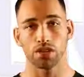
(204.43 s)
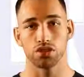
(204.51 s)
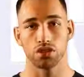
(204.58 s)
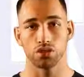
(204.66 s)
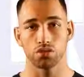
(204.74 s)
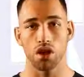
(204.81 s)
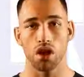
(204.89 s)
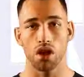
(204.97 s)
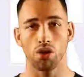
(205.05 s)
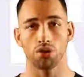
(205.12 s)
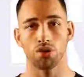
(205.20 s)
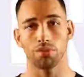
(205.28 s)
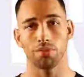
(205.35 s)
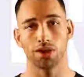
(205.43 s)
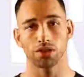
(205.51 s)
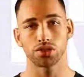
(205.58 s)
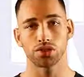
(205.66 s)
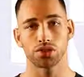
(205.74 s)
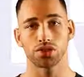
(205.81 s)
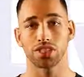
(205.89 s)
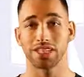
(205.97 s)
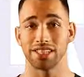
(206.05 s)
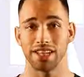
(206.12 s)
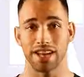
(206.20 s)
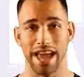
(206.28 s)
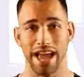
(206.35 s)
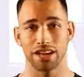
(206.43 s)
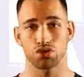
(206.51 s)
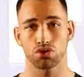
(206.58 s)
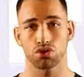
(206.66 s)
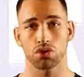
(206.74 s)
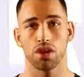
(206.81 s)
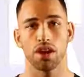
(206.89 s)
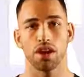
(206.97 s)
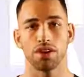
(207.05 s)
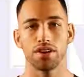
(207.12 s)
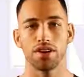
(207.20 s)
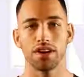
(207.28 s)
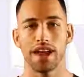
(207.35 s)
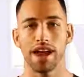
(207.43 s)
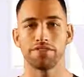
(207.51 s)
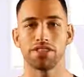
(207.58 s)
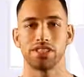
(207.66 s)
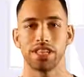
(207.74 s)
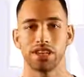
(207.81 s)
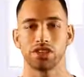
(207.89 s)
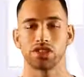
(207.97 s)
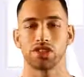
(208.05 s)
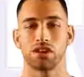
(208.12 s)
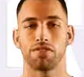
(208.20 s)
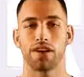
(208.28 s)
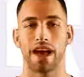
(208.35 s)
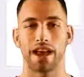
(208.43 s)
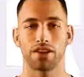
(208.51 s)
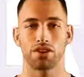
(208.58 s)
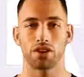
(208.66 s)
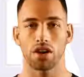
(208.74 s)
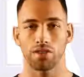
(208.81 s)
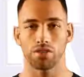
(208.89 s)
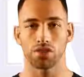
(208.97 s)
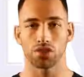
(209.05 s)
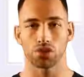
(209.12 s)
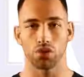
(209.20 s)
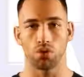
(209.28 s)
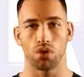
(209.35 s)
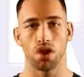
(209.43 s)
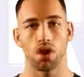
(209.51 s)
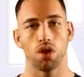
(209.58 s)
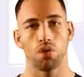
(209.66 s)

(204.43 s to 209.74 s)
To grow your muscles as a natural, you're going to have to take yourself out of your comfort zone.